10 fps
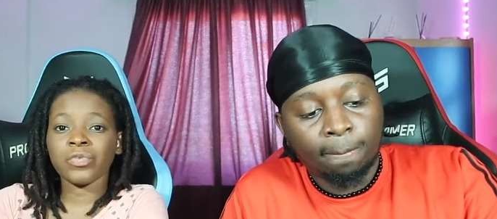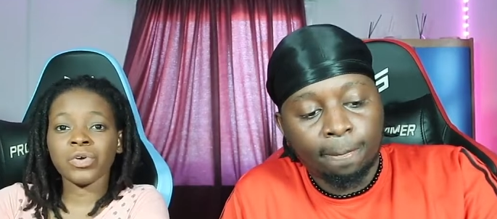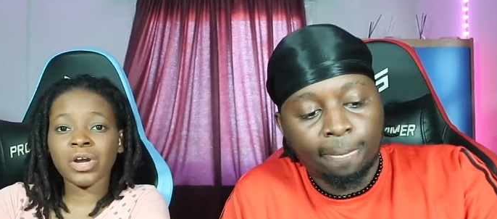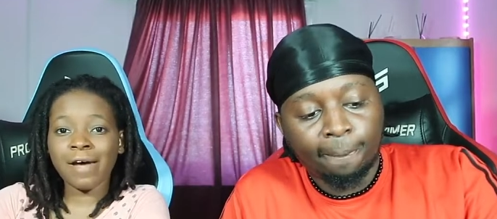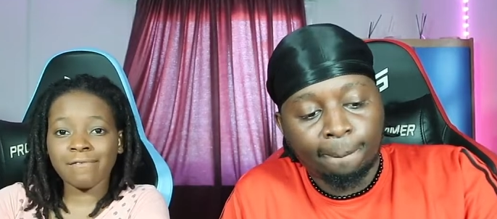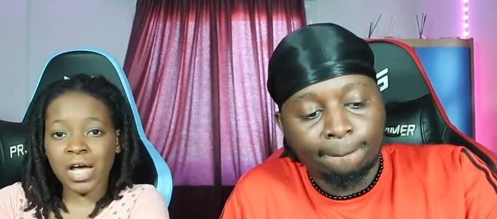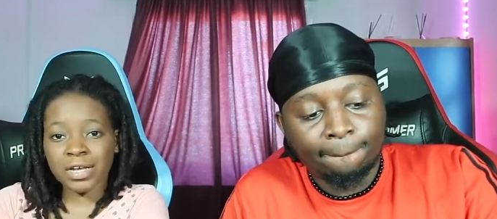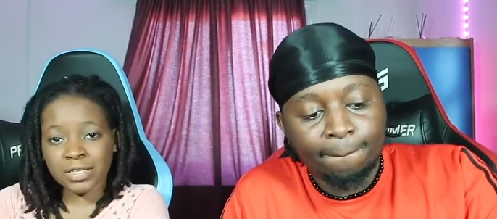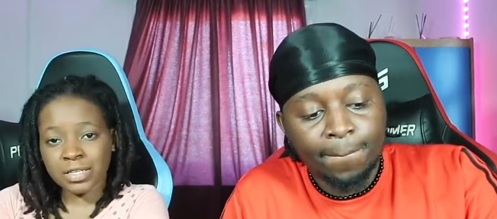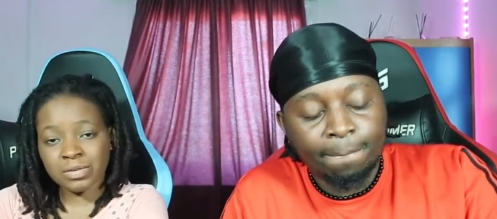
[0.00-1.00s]
Speaker 1: You don't have
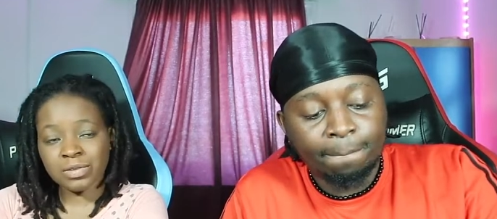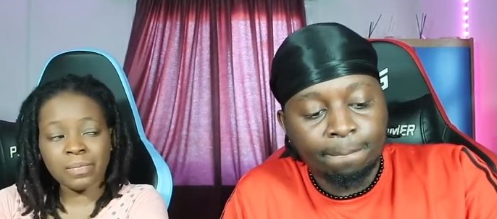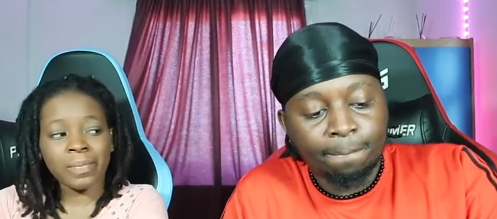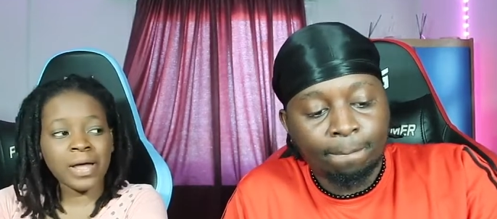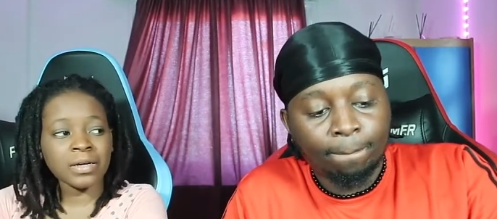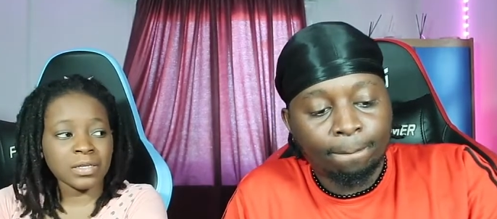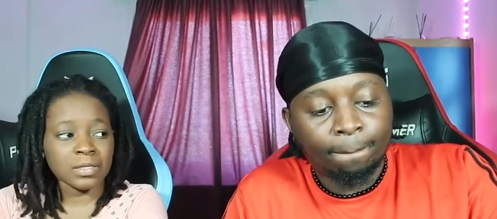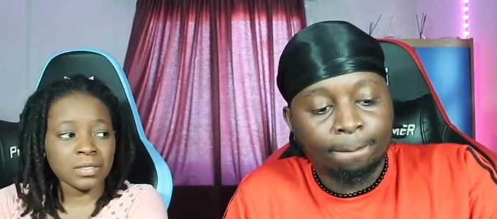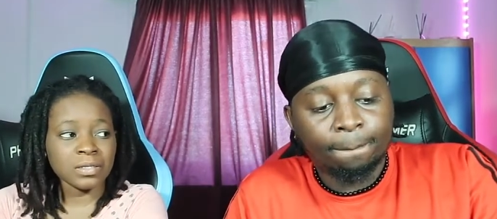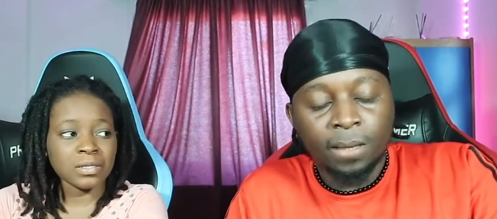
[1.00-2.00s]
access to the
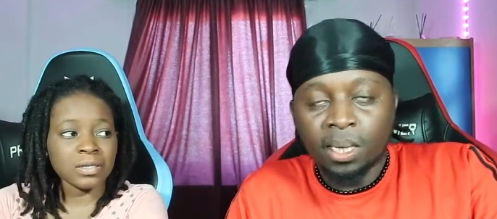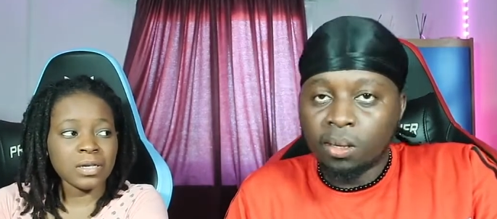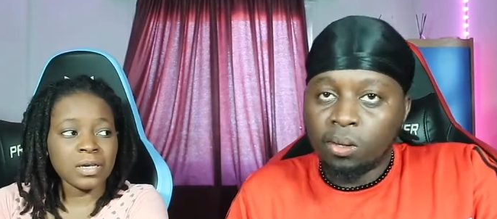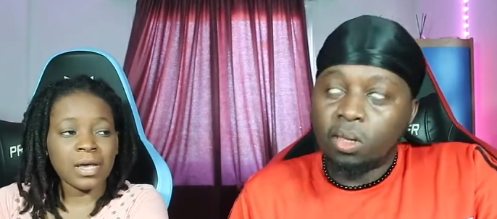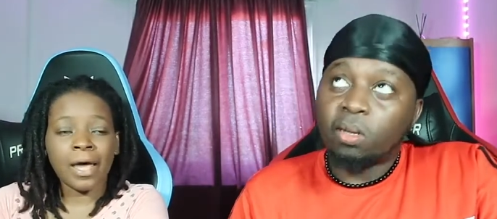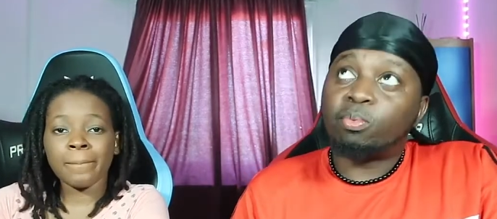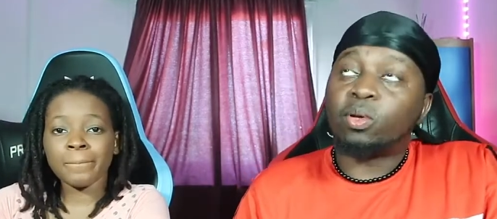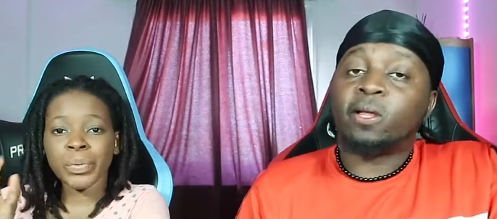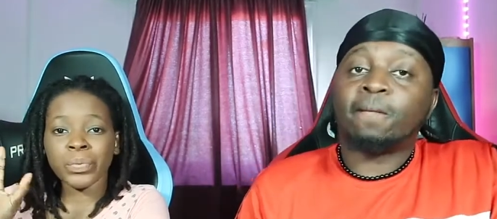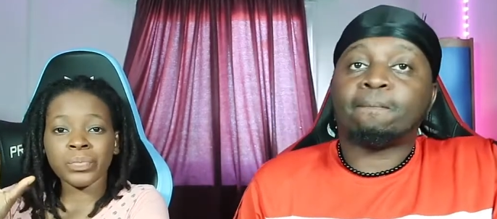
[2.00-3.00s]
bunkers.
Speaker 2: You can
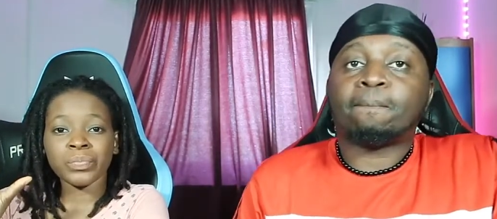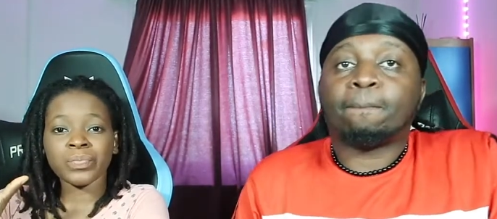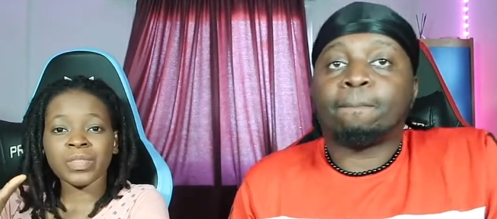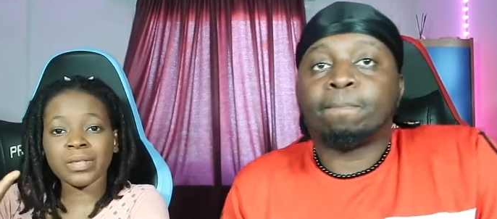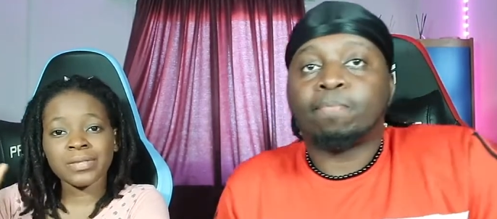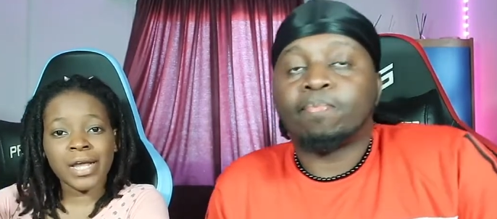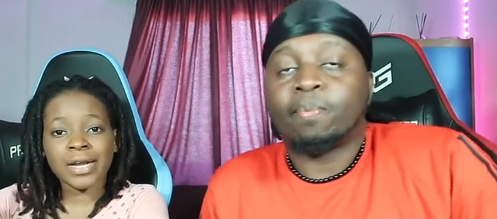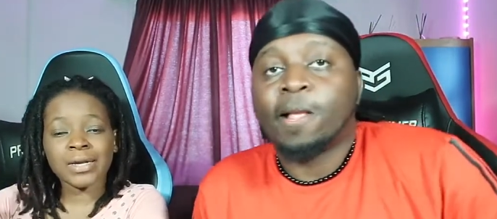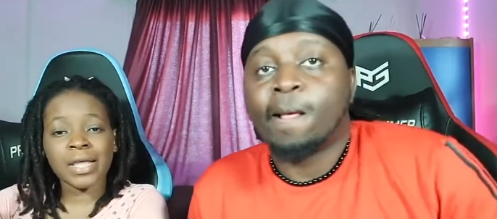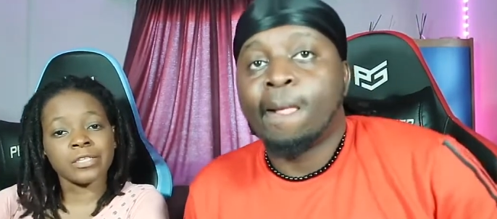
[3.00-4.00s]
pro boom, the
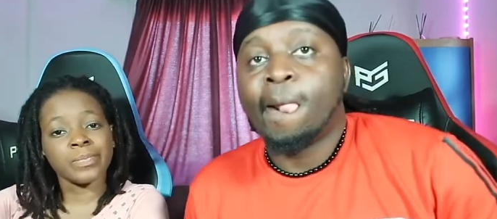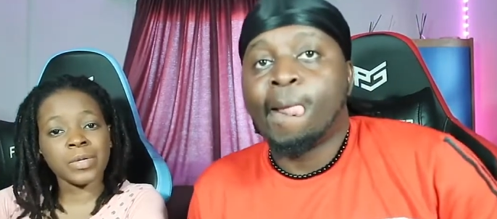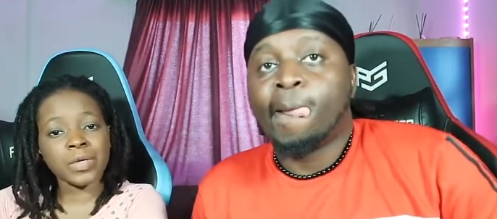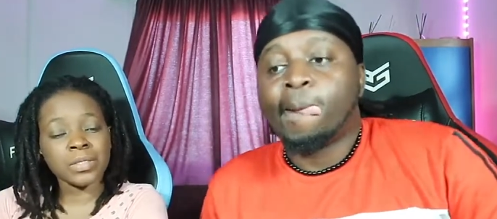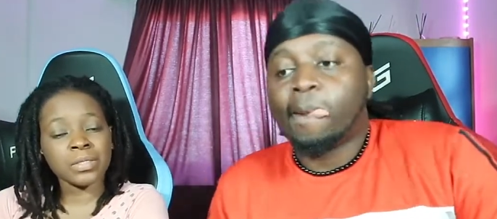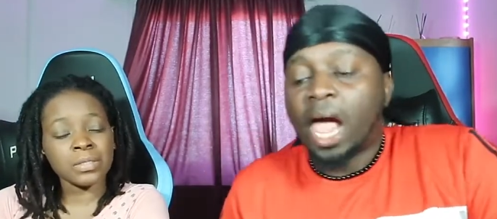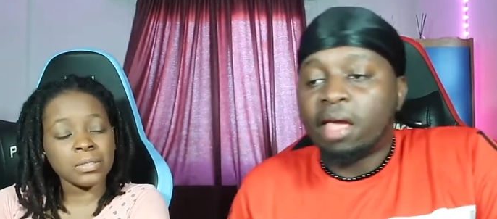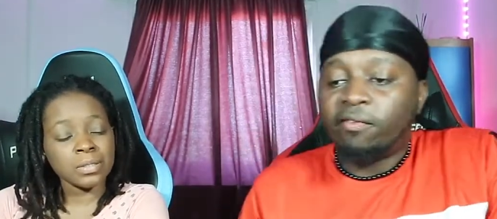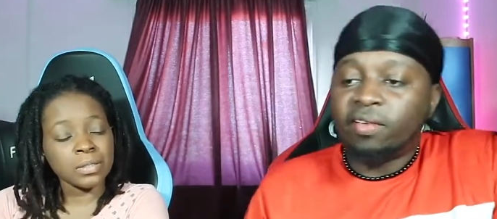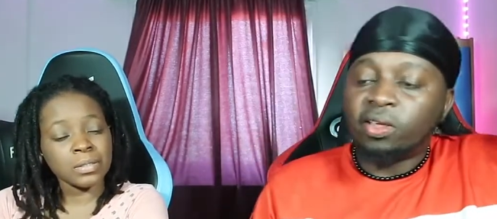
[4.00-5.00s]
sun explodes.
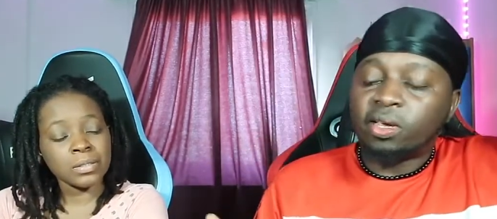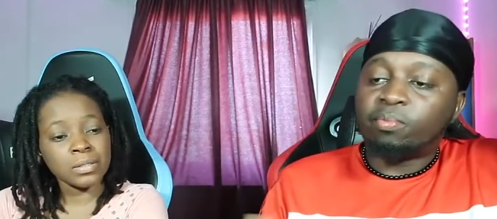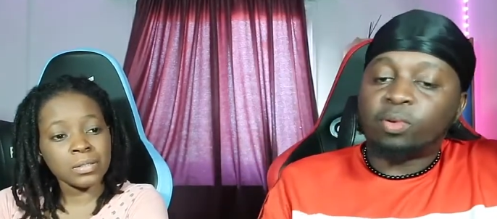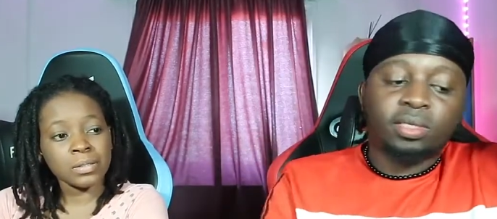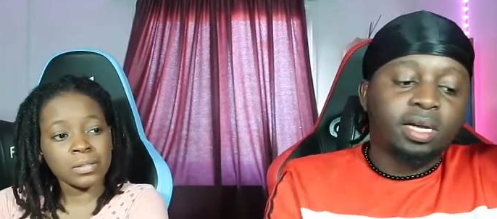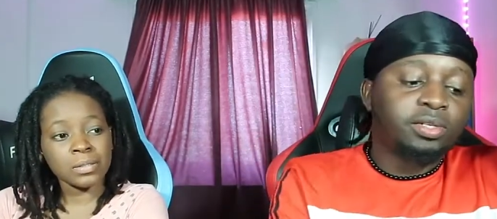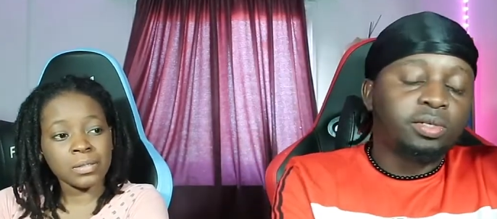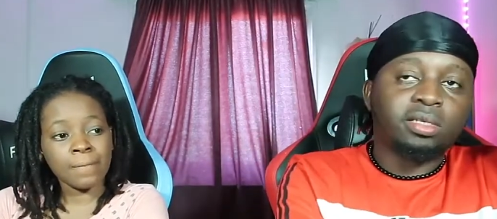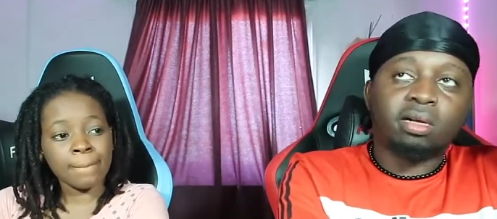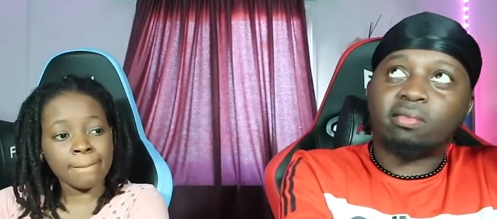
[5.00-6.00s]
I feel you can protect
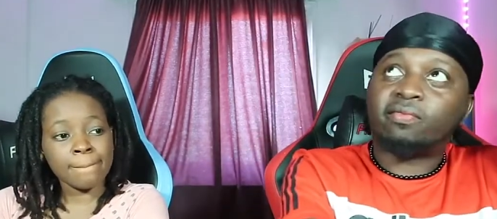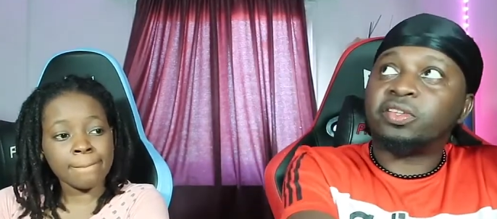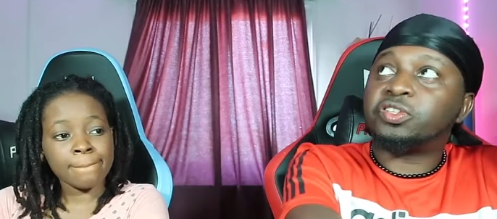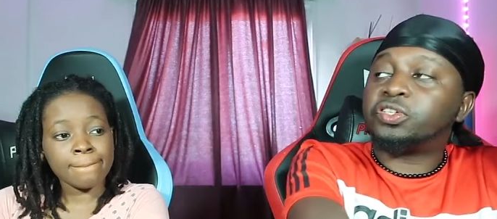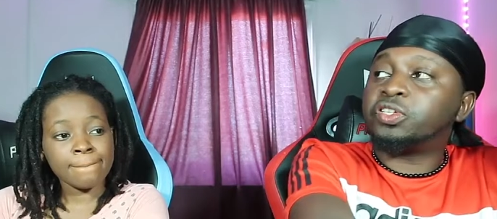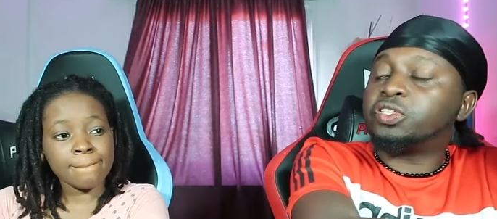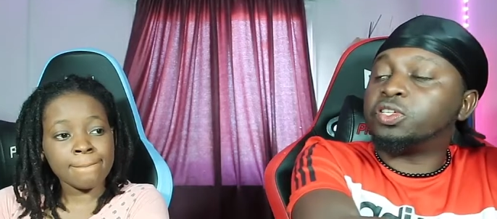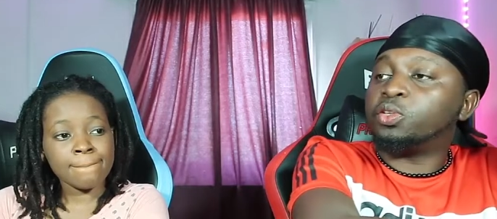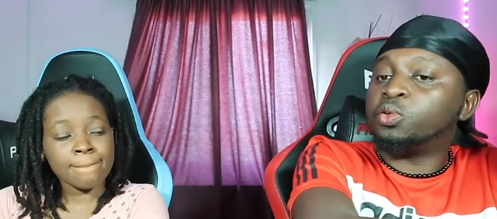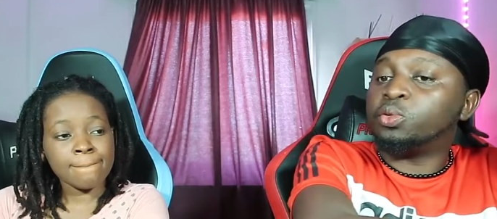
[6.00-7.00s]
yourself. It's
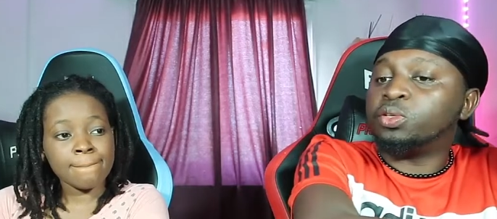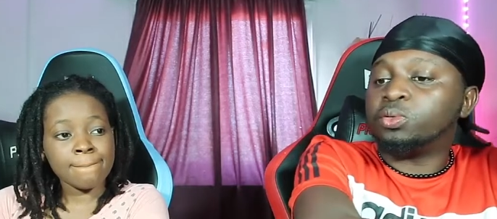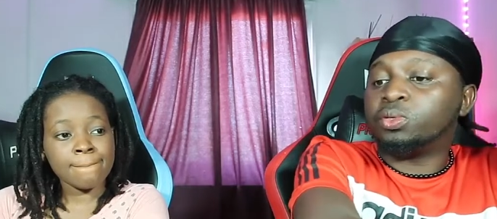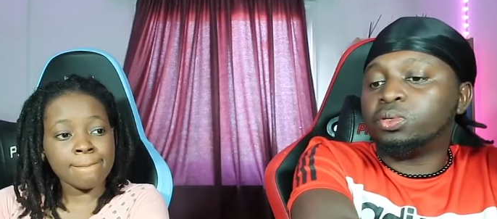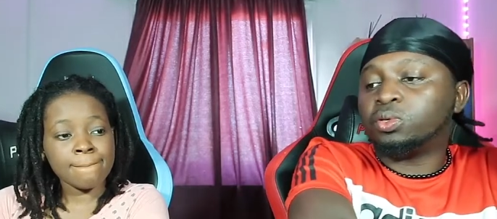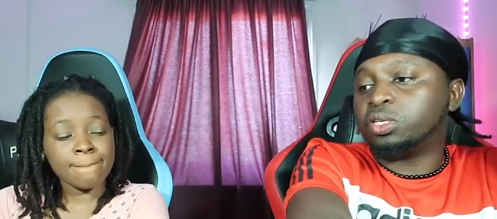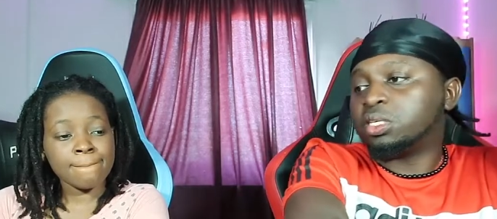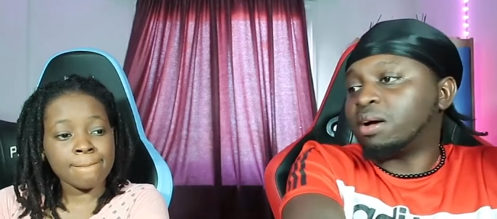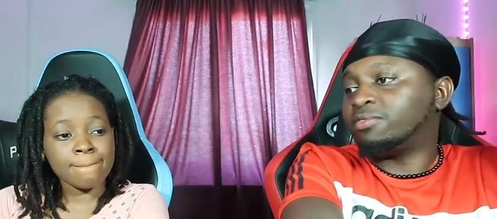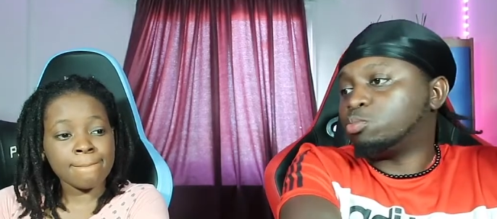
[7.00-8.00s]
just you, you, you
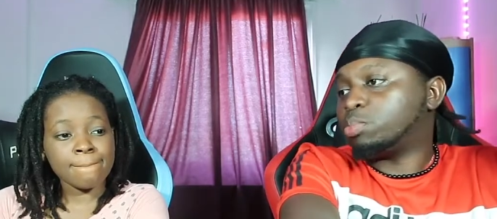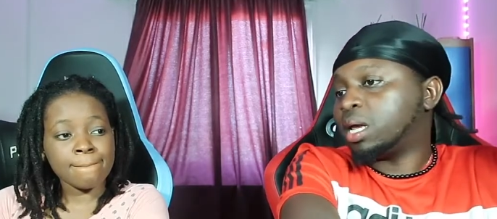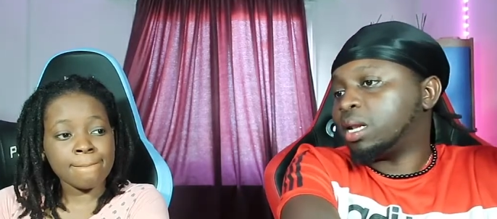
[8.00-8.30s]
just have to buy